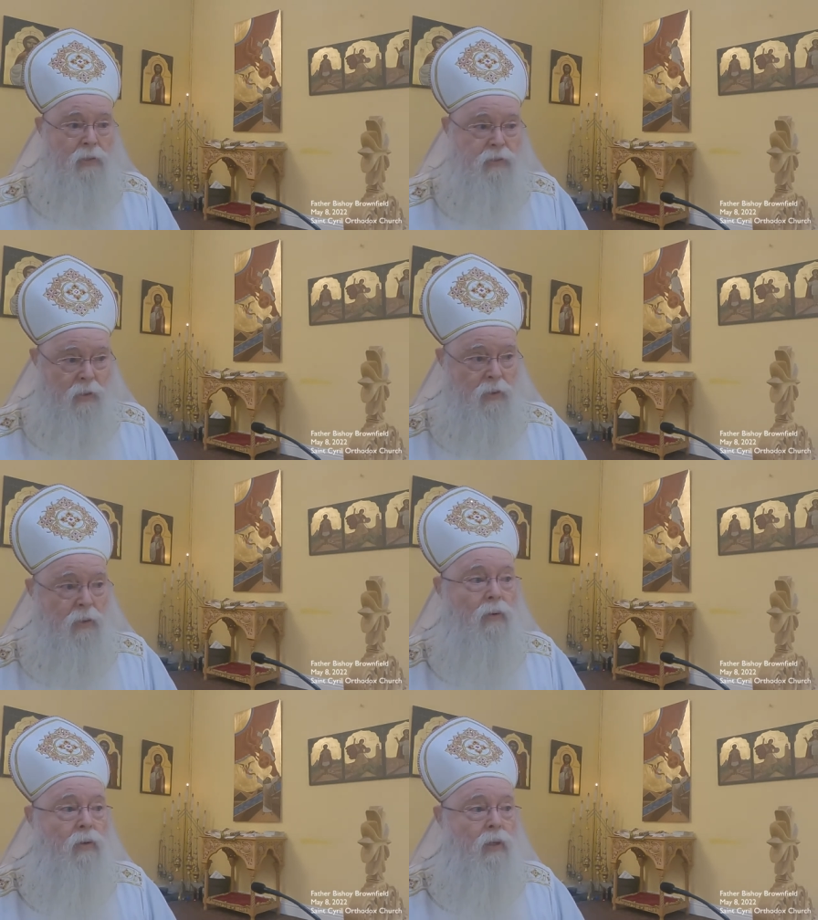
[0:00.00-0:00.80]
else to
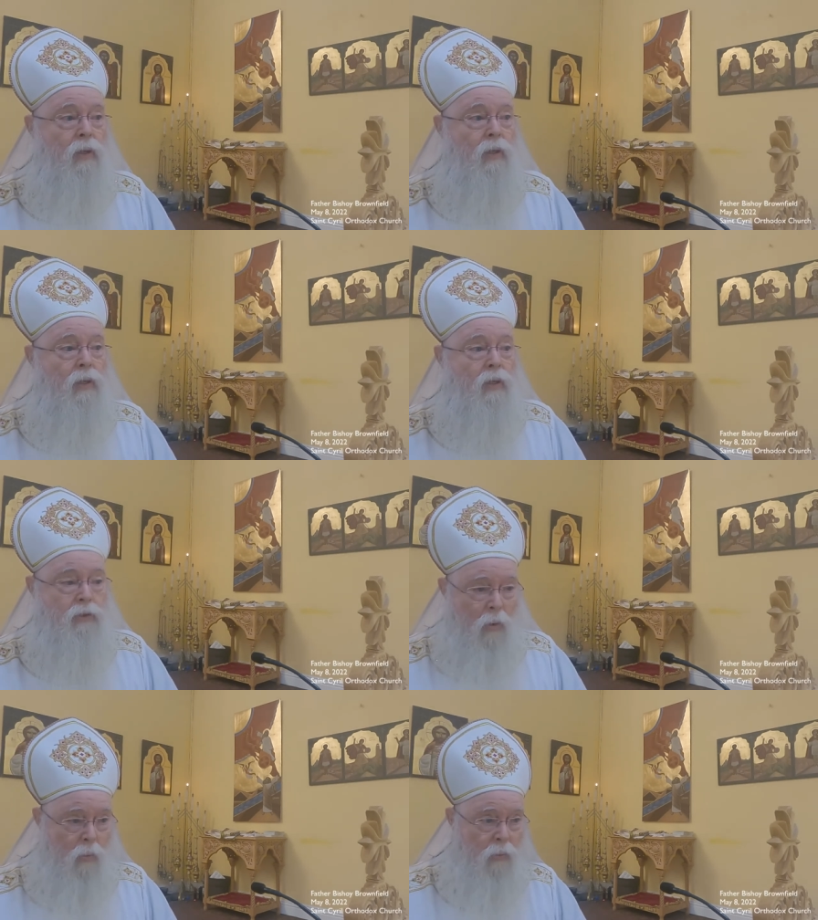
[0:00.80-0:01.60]
do.
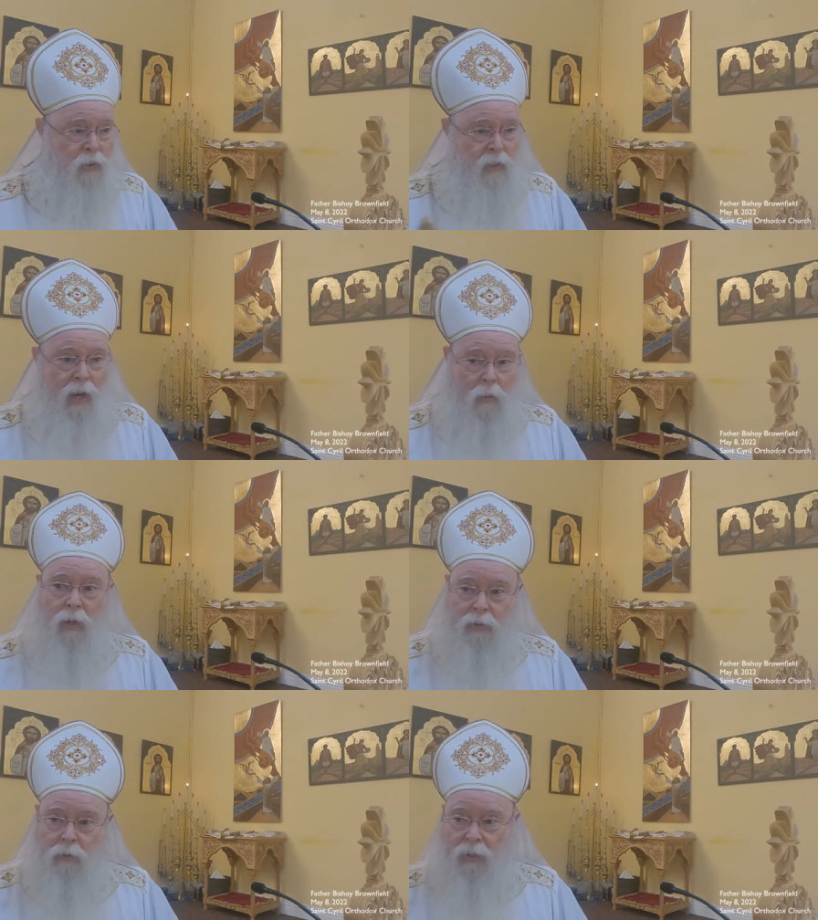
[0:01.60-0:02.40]
Don't worry about
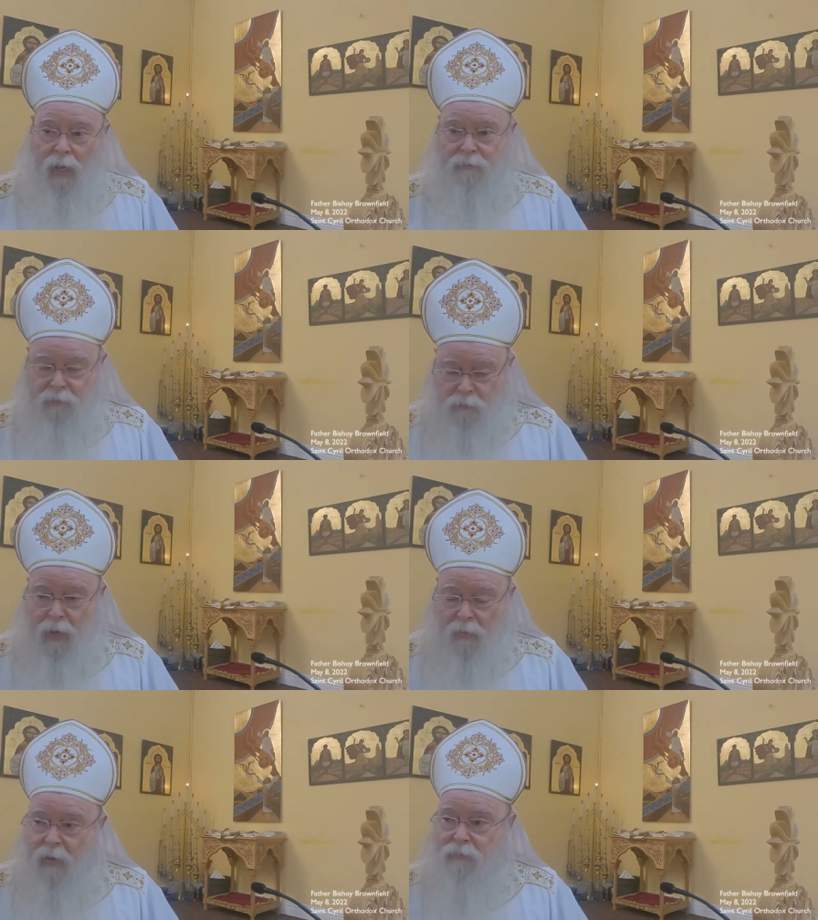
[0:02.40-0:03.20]
what you left. You
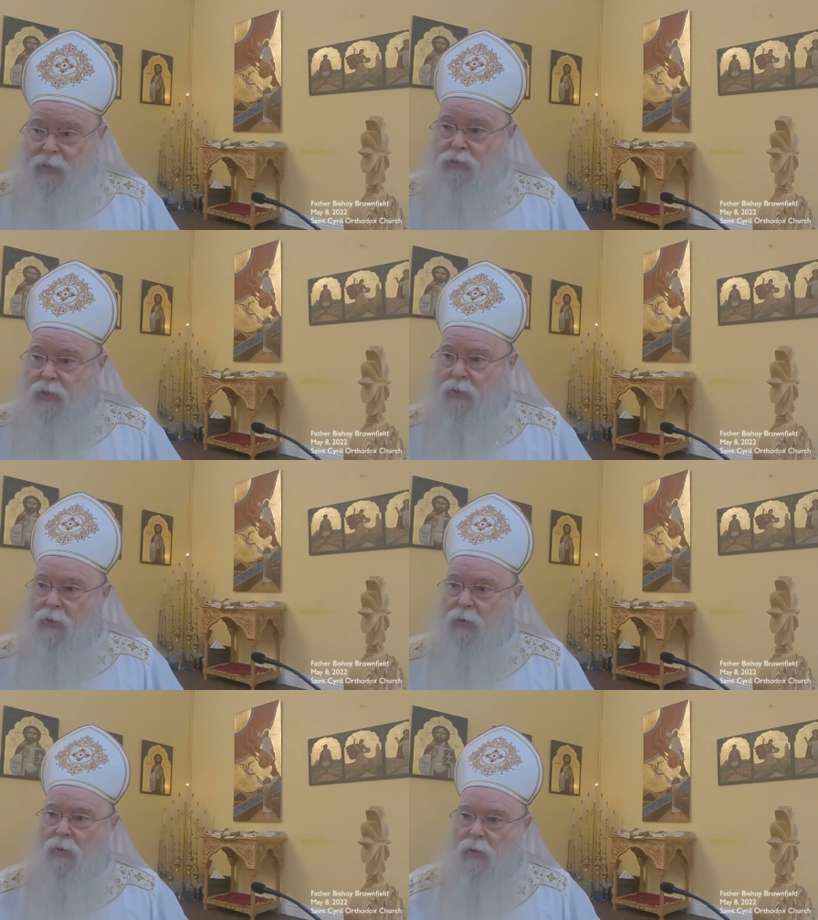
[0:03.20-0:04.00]
now have this to
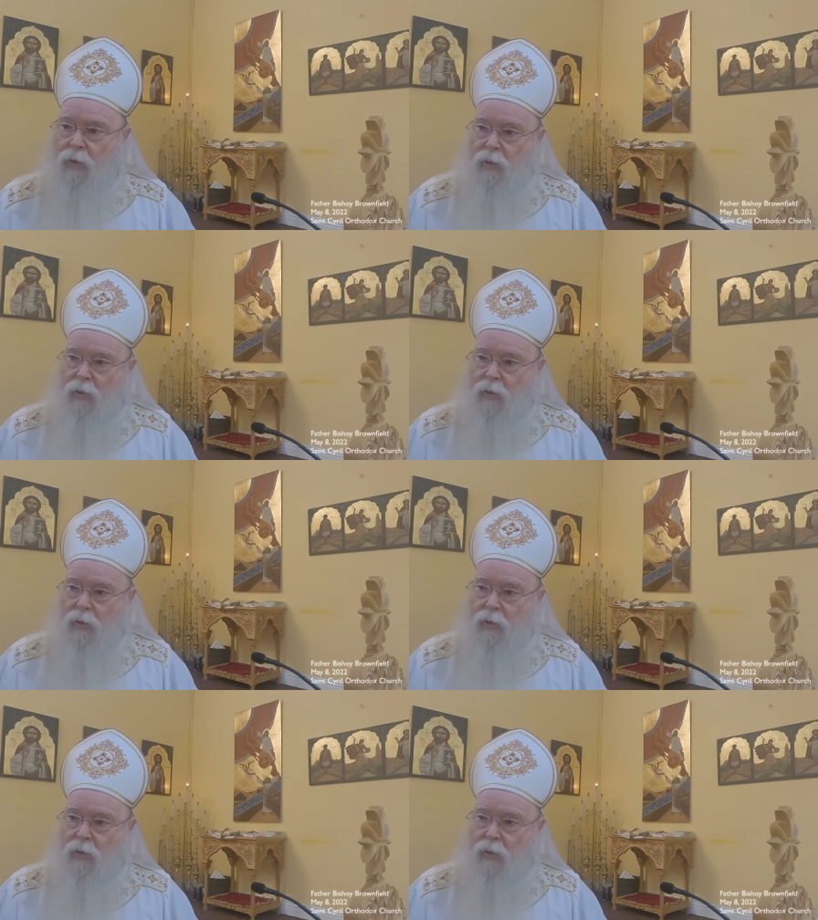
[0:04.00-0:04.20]
do.